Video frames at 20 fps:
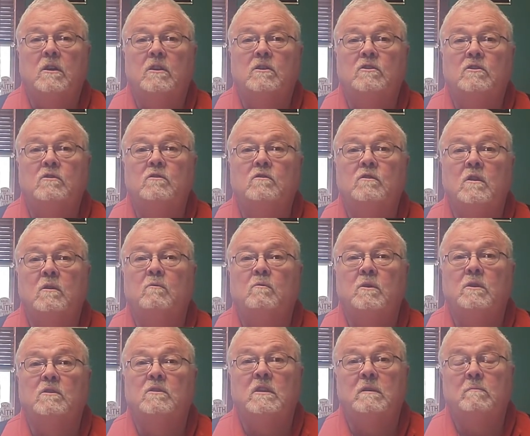issues that we
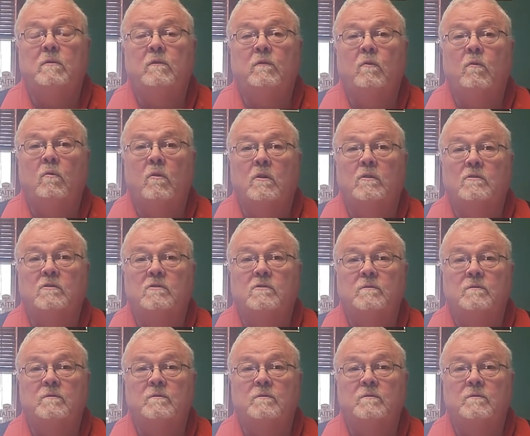see before us,